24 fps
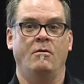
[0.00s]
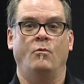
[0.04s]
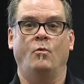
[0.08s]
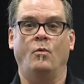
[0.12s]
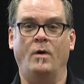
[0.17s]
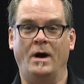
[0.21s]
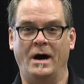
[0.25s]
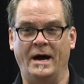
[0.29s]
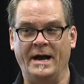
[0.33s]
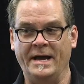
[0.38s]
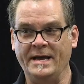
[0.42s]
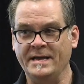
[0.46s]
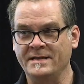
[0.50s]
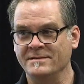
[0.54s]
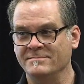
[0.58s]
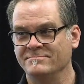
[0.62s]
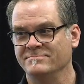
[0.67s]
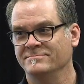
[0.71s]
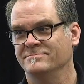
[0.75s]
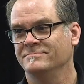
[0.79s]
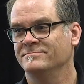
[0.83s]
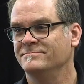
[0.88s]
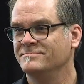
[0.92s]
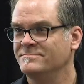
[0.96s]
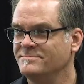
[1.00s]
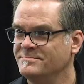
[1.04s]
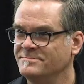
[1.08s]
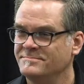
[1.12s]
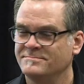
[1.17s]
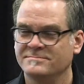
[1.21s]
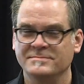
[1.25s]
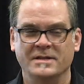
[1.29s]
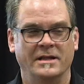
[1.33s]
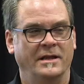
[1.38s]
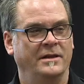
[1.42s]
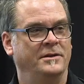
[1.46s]
Why?
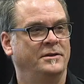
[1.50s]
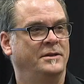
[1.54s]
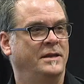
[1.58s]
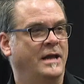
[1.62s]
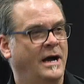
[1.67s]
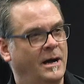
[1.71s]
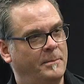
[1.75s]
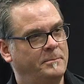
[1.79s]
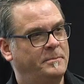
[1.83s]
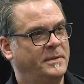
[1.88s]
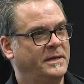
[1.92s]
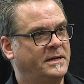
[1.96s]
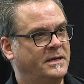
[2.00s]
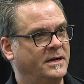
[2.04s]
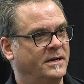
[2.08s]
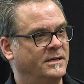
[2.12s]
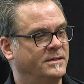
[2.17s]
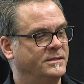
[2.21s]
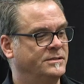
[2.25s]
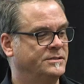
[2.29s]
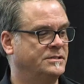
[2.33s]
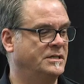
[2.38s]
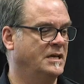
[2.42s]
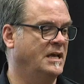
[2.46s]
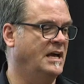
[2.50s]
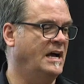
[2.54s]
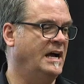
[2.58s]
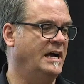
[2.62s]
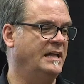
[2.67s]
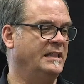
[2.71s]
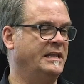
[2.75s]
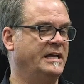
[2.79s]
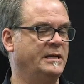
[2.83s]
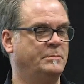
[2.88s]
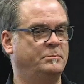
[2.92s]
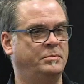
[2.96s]
Not because I
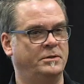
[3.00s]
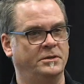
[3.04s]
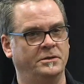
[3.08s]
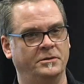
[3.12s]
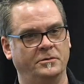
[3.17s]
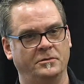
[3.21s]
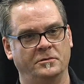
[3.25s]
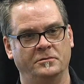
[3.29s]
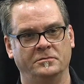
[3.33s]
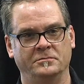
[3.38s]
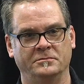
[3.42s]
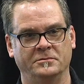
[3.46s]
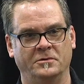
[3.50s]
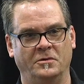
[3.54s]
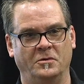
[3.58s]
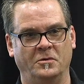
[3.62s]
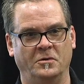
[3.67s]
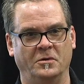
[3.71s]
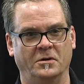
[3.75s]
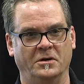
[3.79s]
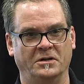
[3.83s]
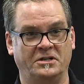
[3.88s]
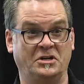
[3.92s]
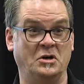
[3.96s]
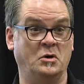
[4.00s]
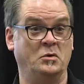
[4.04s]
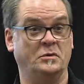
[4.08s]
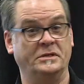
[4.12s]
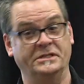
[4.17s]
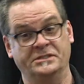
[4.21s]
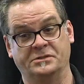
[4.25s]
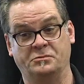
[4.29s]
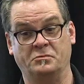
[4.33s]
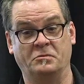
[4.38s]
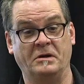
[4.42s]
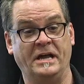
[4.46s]
like blue or Coke
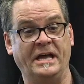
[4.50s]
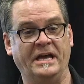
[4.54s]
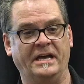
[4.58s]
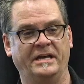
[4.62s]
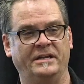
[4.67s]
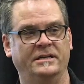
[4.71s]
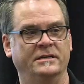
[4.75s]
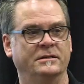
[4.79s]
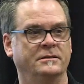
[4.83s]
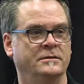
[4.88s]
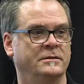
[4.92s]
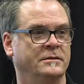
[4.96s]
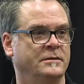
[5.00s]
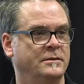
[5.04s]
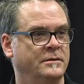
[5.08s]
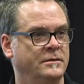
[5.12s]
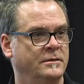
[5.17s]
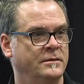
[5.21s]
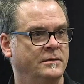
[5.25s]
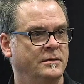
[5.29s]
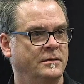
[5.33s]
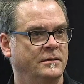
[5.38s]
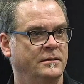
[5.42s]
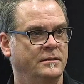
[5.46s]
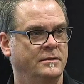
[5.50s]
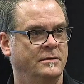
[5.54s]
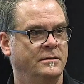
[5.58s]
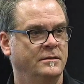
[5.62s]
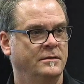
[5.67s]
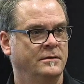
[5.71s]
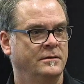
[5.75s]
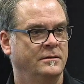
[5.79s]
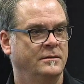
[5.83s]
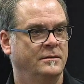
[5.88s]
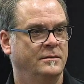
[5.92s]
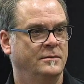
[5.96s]
is red,
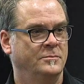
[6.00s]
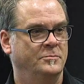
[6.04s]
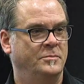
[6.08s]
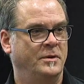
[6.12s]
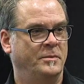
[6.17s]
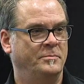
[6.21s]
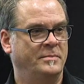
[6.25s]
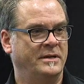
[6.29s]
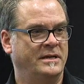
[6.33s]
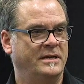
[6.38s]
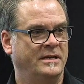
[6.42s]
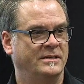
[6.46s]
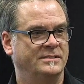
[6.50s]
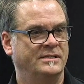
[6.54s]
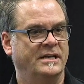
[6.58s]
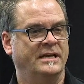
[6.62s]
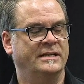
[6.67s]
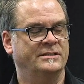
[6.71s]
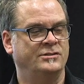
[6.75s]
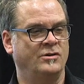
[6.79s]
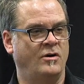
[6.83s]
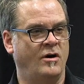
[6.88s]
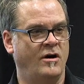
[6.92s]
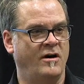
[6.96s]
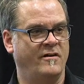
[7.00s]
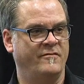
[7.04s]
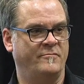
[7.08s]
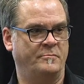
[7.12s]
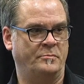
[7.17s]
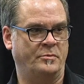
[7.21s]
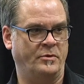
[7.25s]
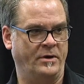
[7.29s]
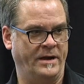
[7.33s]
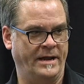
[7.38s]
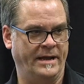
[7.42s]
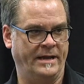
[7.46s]
but because it's
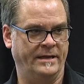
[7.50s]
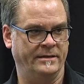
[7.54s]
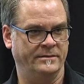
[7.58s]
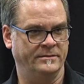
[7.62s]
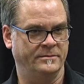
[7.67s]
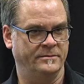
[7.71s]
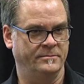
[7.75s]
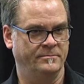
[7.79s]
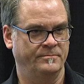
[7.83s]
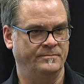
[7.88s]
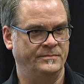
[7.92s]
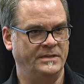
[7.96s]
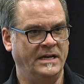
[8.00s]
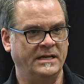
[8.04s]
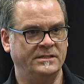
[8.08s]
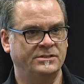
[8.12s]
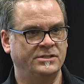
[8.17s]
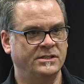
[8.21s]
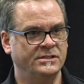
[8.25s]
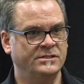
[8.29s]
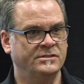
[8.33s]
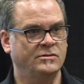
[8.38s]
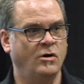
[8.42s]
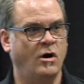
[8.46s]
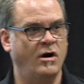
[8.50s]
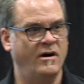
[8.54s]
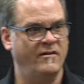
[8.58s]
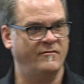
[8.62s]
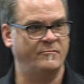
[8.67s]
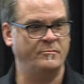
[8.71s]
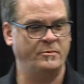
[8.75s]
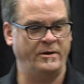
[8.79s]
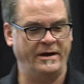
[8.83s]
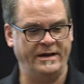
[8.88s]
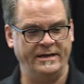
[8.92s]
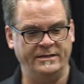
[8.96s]
off-brand. Not just
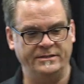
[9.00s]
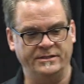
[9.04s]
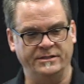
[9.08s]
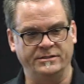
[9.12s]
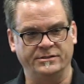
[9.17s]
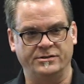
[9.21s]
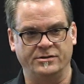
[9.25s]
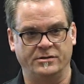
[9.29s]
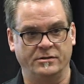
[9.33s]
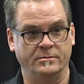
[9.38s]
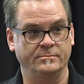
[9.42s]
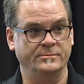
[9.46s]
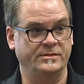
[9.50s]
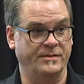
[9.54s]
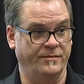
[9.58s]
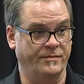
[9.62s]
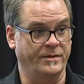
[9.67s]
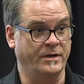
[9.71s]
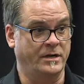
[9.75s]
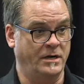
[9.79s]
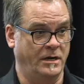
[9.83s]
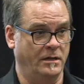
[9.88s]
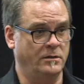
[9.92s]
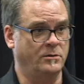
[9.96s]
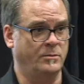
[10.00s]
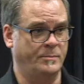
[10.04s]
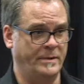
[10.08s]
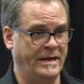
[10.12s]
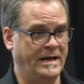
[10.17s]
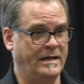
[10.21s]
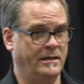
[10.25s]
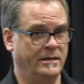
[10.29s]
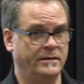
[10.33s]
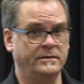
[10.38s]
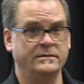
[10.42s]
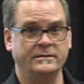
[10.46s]
off-brand in terms of the color
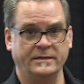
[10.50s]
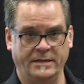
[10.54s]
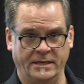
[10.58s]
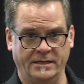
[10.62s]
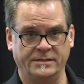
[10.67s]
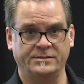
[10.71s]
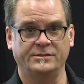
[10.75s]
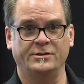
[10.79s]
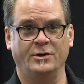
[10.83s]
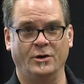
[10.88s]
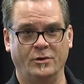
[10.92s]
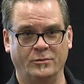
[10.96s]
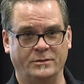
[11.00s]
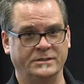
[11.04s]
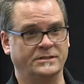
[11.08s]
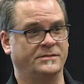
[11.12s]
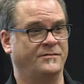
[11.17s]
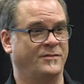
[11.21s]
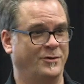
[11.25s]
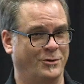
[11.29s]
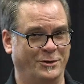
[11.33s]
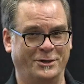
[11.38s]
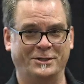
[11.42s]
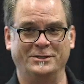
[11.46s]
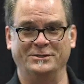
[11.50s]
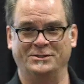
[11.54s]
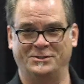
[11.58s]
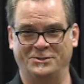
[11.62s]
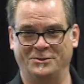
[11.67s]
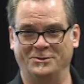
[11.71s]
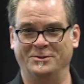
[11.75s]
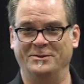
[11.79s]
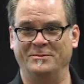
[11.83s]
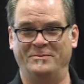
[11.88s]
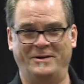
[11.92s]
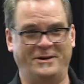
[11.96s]
palette. Yes, Coke is very
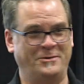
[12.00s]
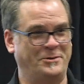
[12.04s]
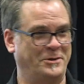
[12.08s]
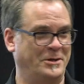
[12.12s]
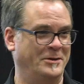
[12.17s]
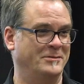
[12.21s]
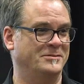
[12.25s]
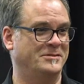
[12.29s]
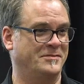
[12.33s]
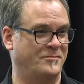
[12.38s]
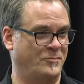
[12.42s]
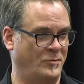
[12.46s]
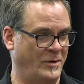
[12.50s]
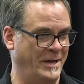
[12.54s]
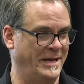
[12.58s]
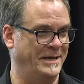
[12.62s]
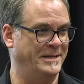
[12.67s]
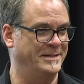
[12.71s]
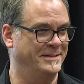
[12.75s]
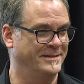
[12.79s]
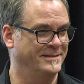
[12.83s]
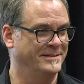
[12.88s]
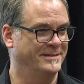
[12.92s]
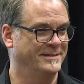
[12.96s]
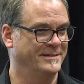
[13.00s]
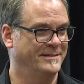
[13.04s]
concerned about the use of red,